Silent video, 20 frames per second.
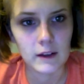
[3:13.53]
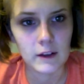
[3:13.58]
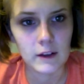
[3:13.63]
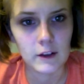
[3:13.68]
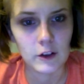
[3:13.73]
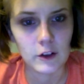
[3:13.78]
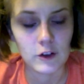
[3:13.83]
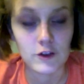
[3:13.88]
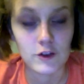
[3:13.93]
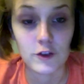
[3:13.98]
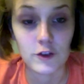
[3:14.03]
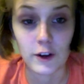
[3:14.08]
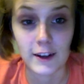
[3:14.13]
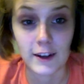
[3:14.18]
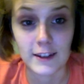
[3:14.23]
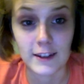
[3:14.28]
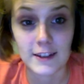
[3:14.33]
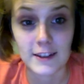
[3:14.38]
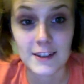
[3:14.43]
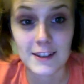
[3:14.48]

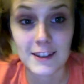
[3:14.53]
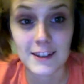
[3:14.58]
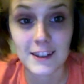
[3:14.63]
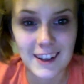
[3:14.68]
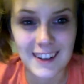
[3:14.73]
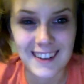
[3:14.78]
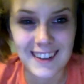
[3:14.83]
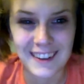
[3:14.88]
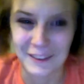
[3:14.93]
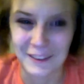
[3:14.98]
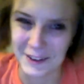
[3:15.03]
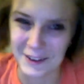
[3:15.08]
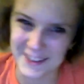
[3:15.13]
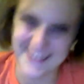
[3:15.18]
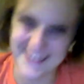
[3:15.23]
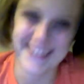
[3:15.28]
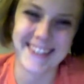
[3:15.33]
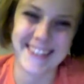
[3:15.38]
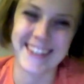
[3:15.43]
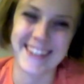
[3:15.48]
constraints, which
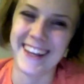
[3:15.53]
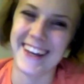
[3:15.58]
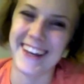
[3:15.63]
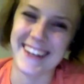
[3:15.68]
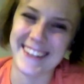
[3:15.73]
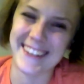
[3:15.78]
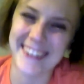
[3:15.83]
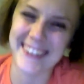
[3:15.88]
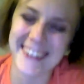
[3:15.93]
is like